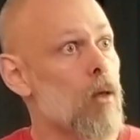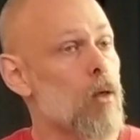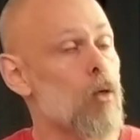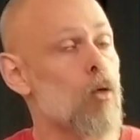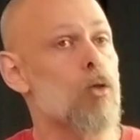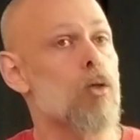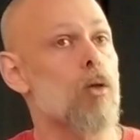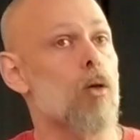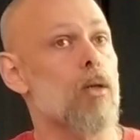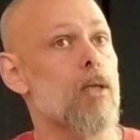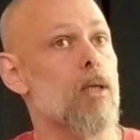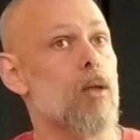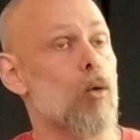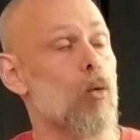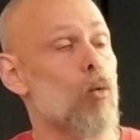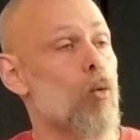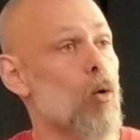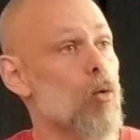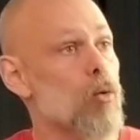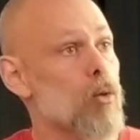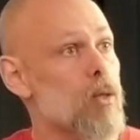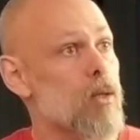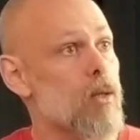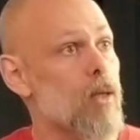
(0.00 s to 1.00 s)
You're stuck in the
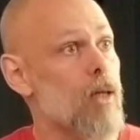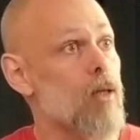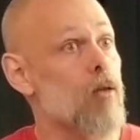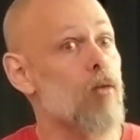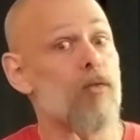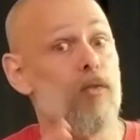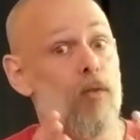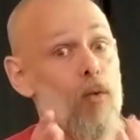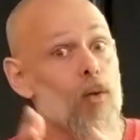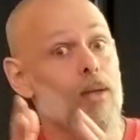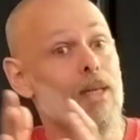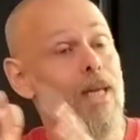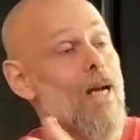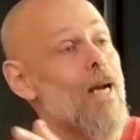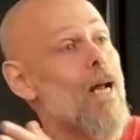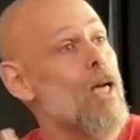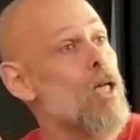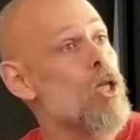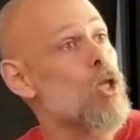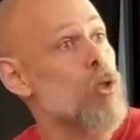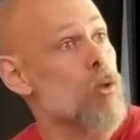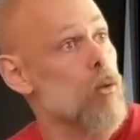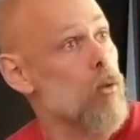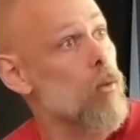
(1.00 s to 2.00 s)
wrong state for that
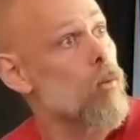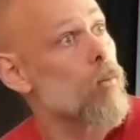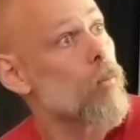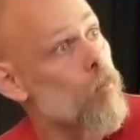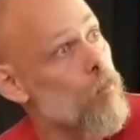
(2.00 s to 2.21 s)
action.